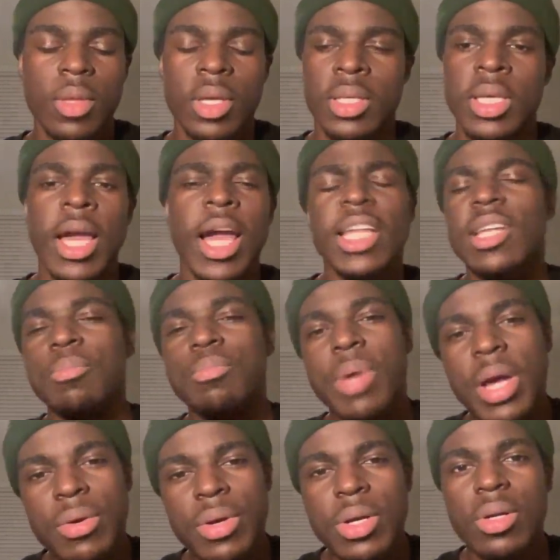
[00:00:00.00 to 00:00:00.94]
yeah and then
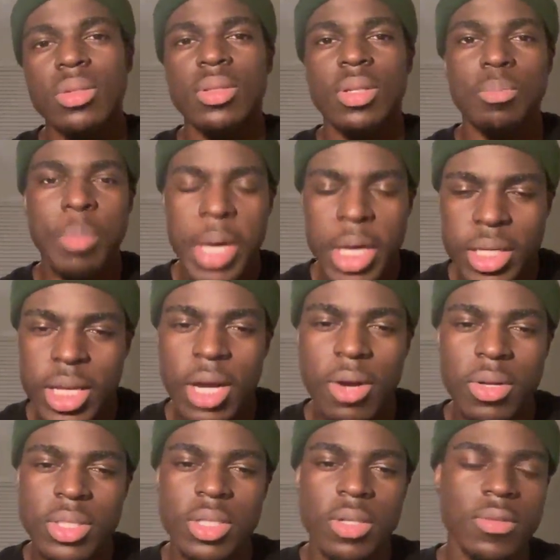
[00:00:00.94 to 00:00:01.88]
Barry the main
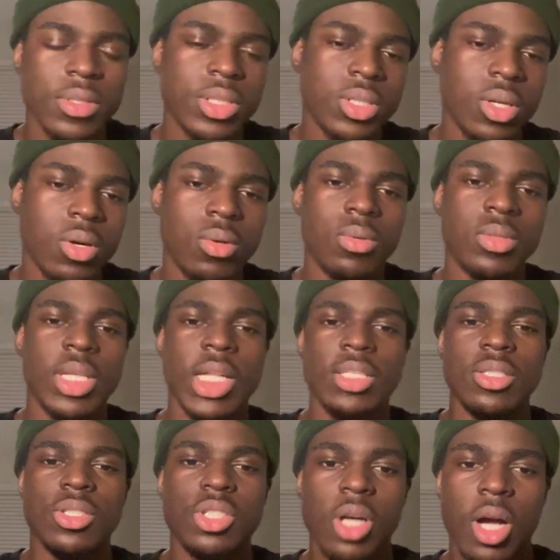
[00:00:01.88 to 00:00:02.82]
character of the show
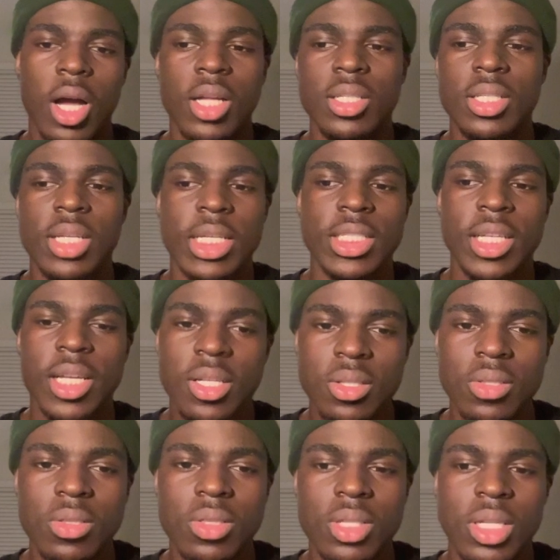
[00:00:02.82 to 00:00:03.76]
gets shot and
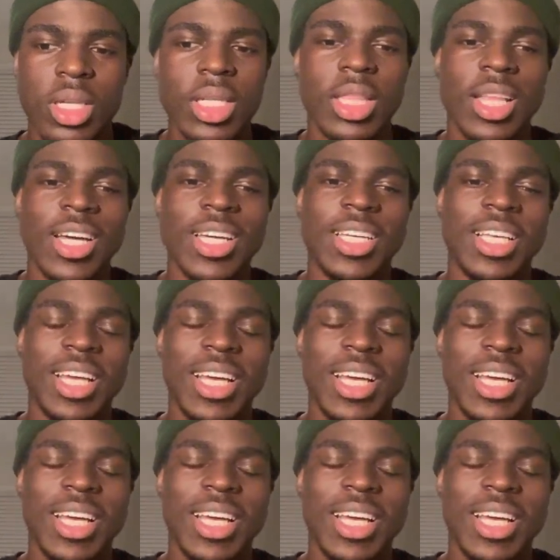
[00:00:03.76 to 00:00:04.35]
killed in like